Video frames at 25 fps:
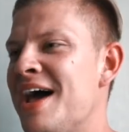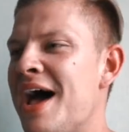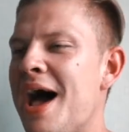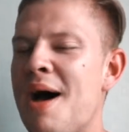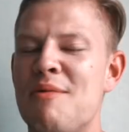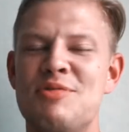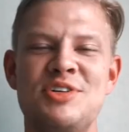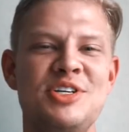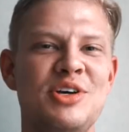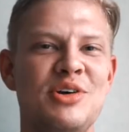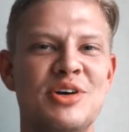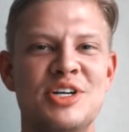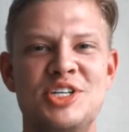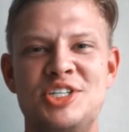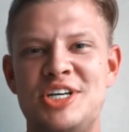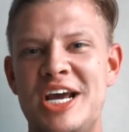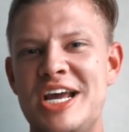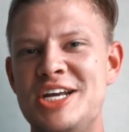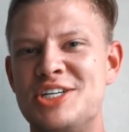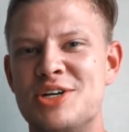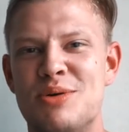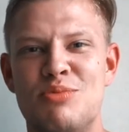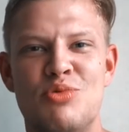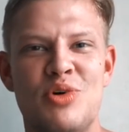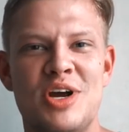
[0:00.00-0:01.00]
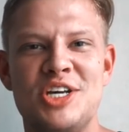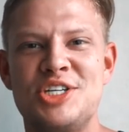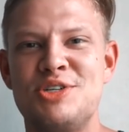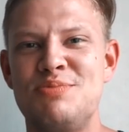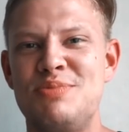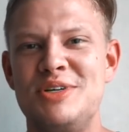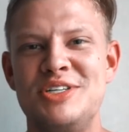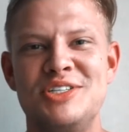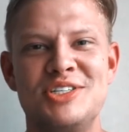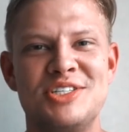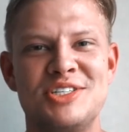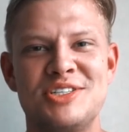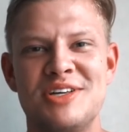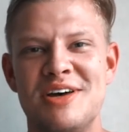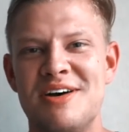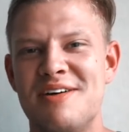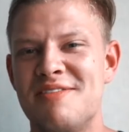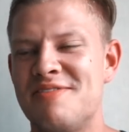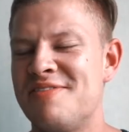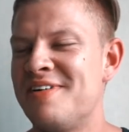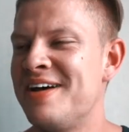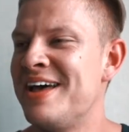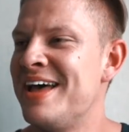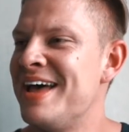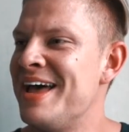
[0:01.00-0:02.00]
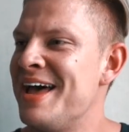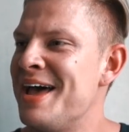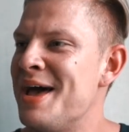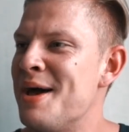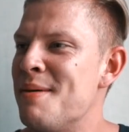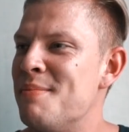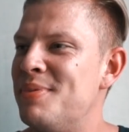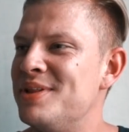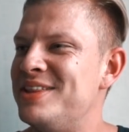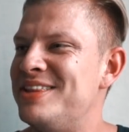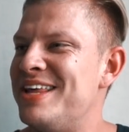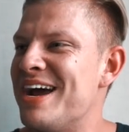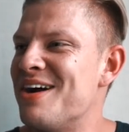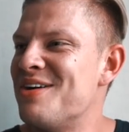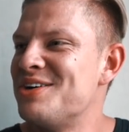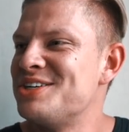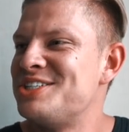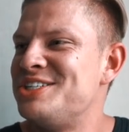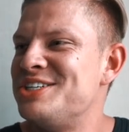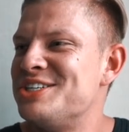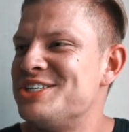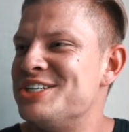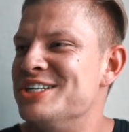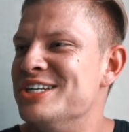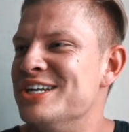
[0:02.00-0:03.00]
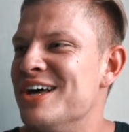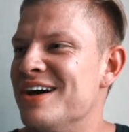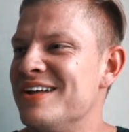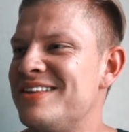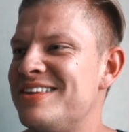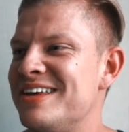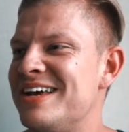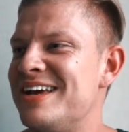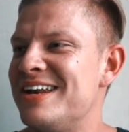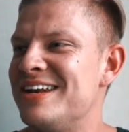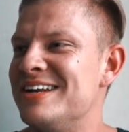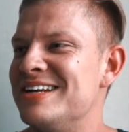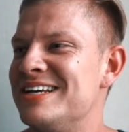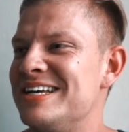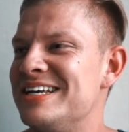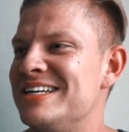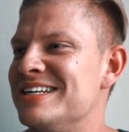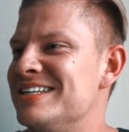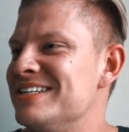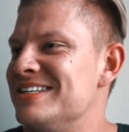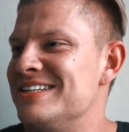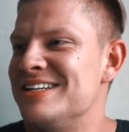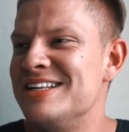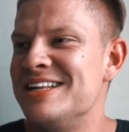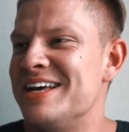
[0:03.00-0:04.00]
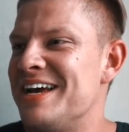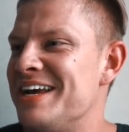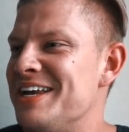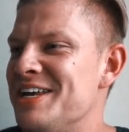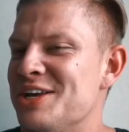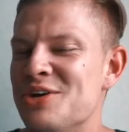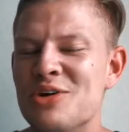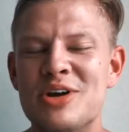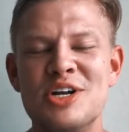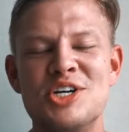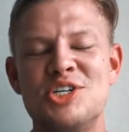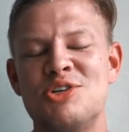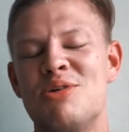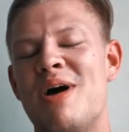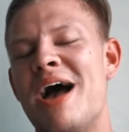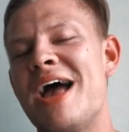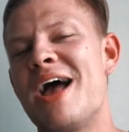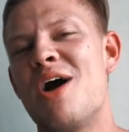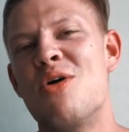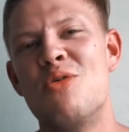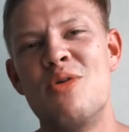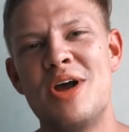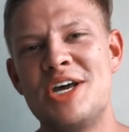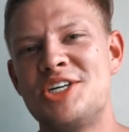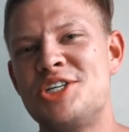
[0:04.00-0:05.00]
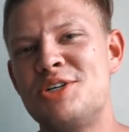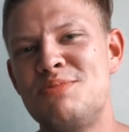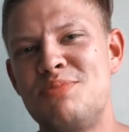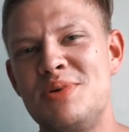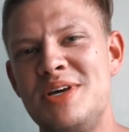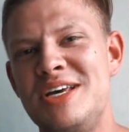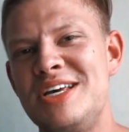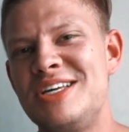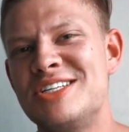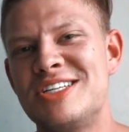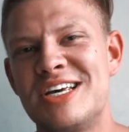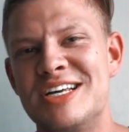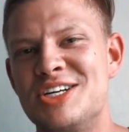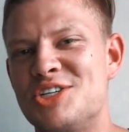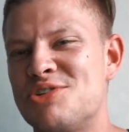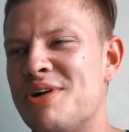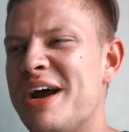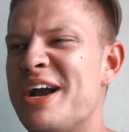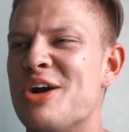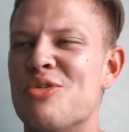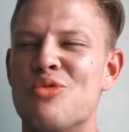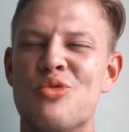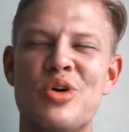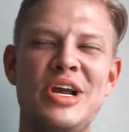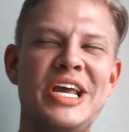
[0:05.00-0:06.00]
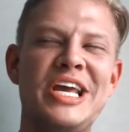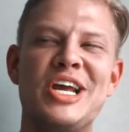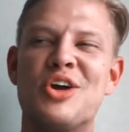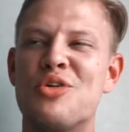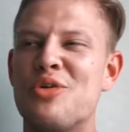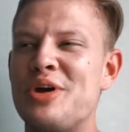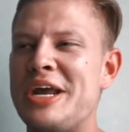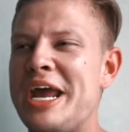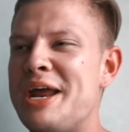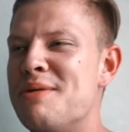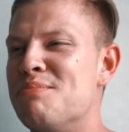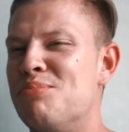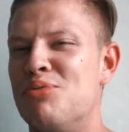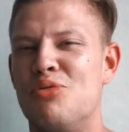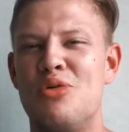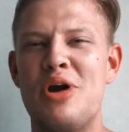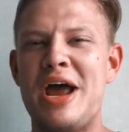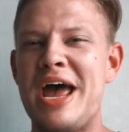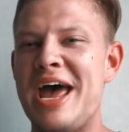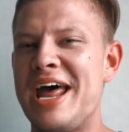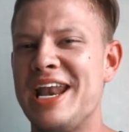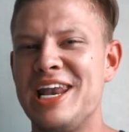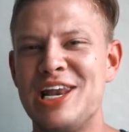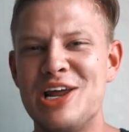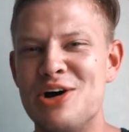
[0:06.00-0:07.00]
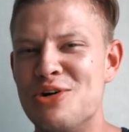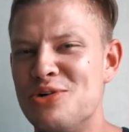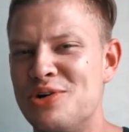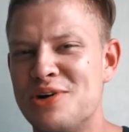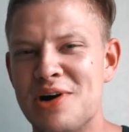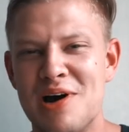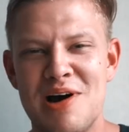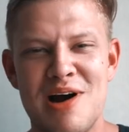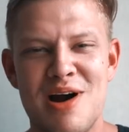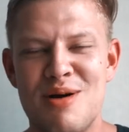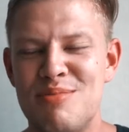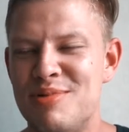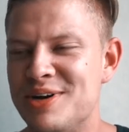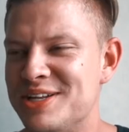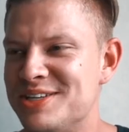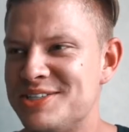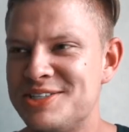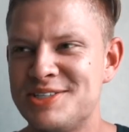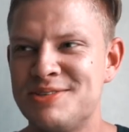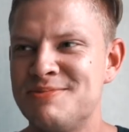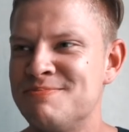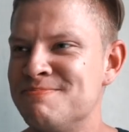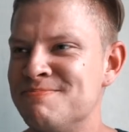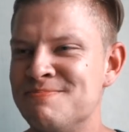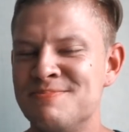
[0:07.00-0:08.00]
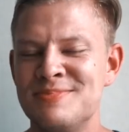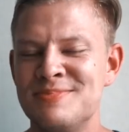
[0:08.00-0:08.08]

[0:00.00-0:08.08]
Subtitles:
Obviously you can change up recipes and stuff, but there is just nothing in, like, you can try out recipes and try to recreate bread low carb, but it's,